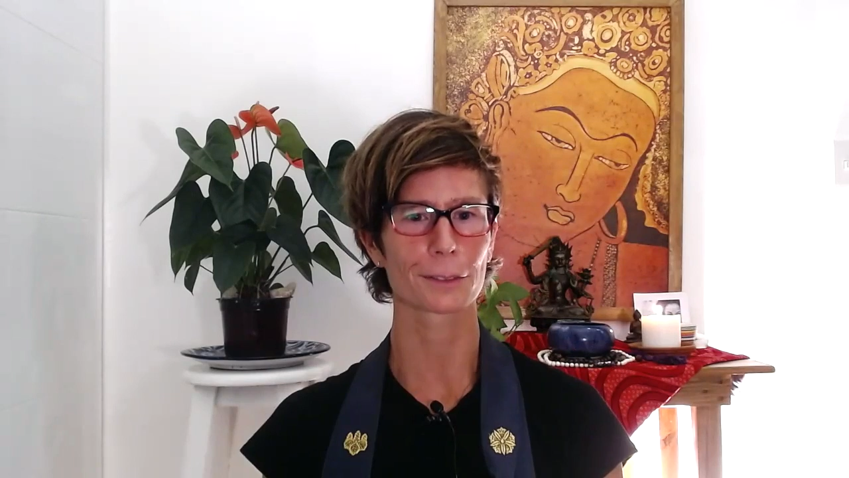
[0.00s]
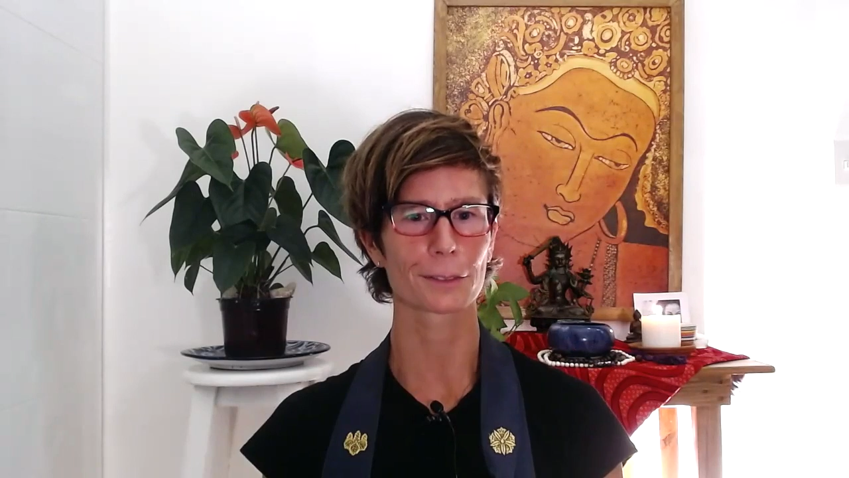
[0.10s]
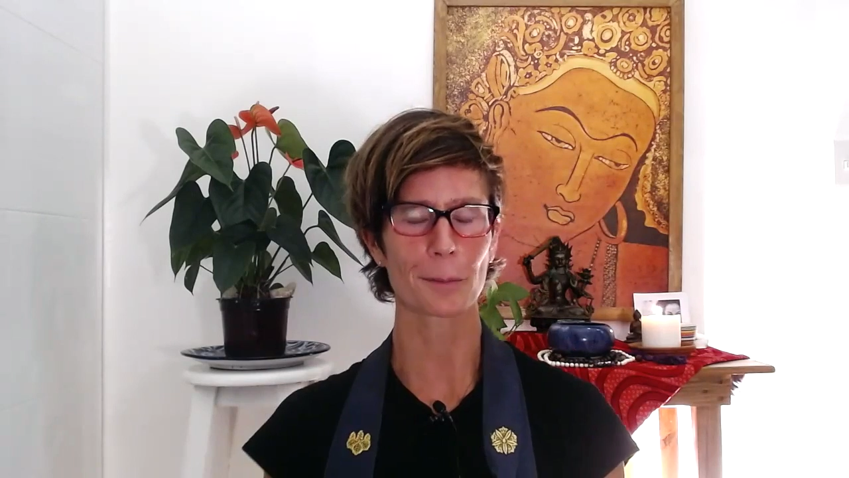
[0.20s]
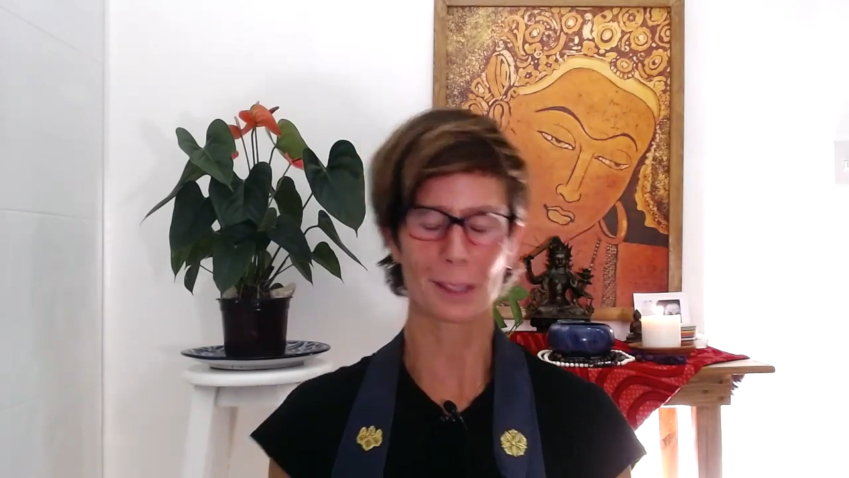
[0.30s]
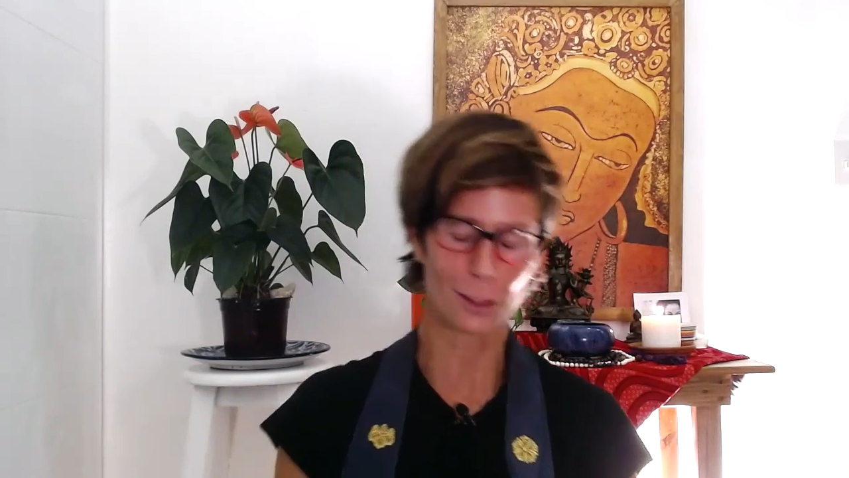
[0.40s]

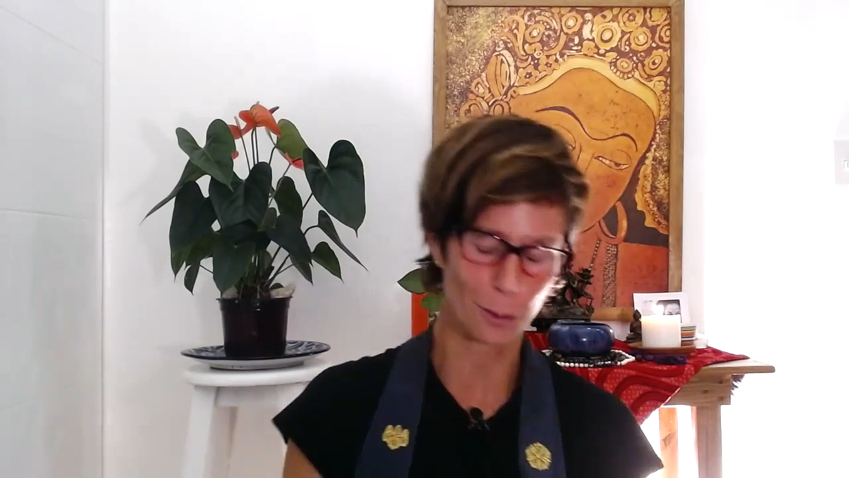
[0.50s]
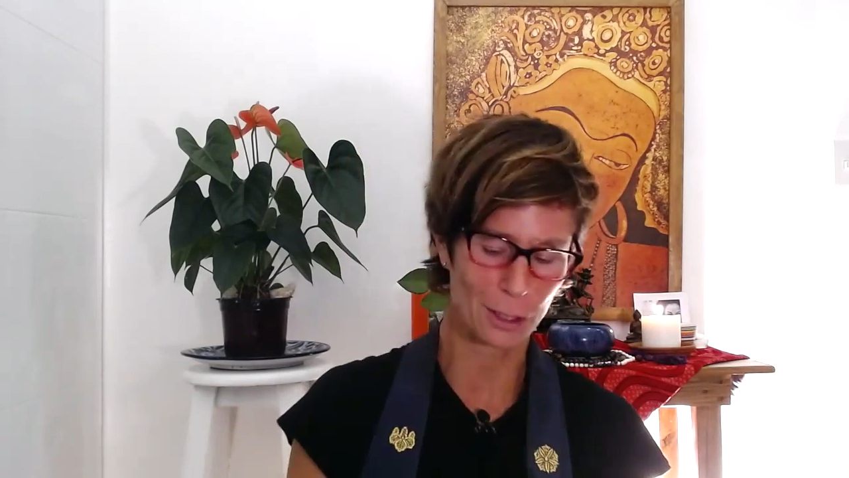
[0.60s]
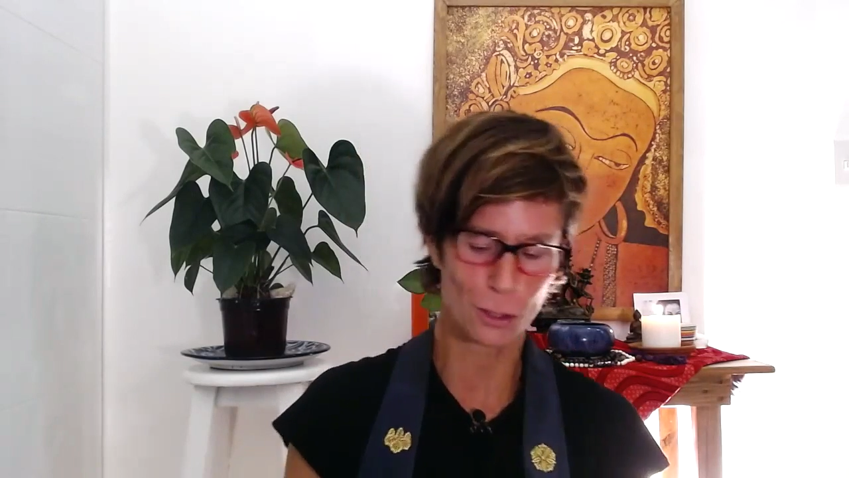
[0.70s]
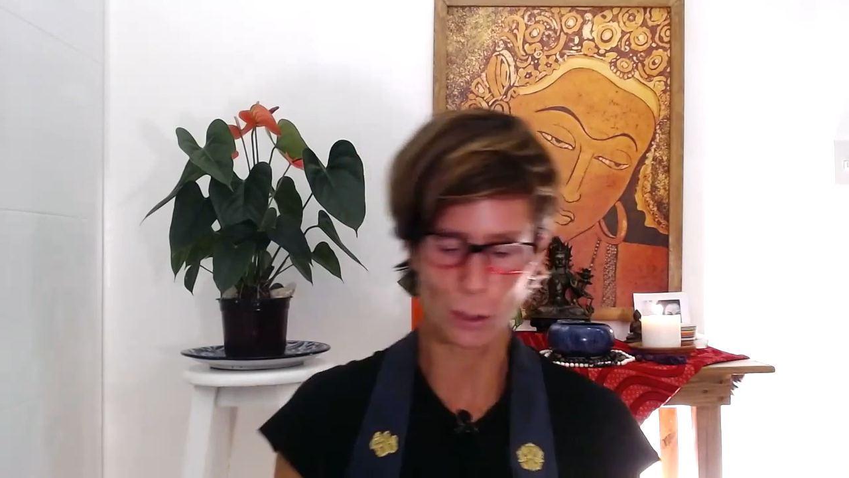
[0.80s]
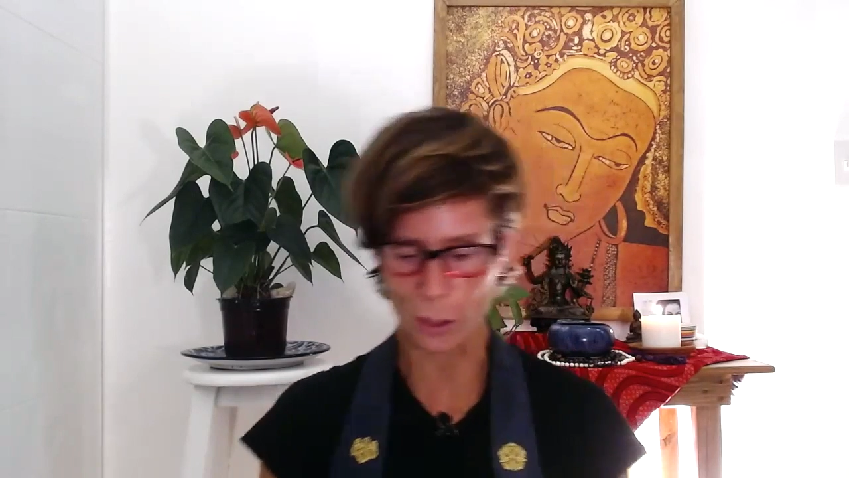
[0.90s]
I mean, you know,
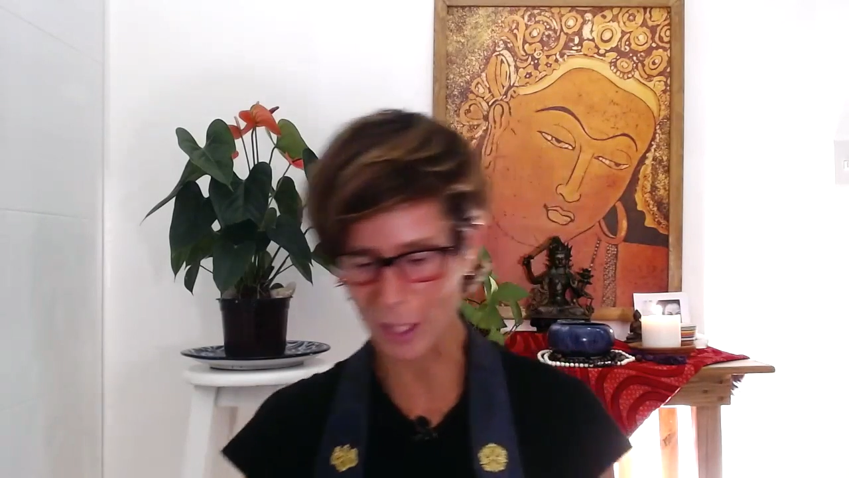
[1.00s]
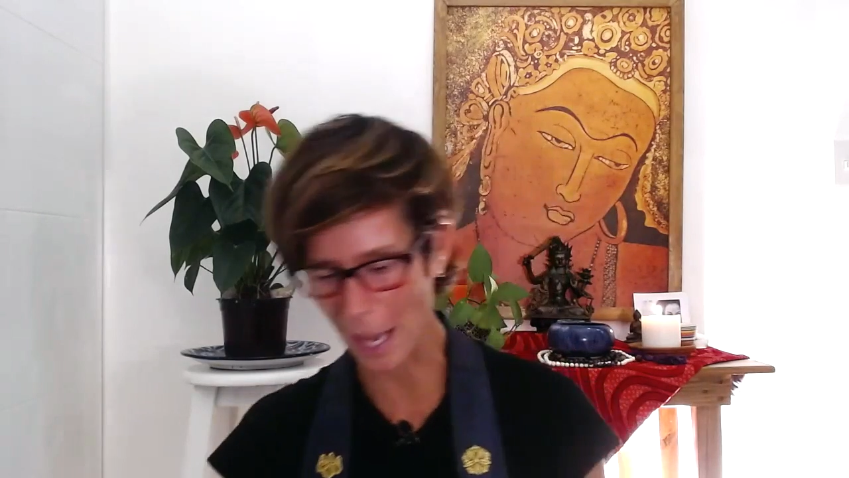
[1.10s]
he's just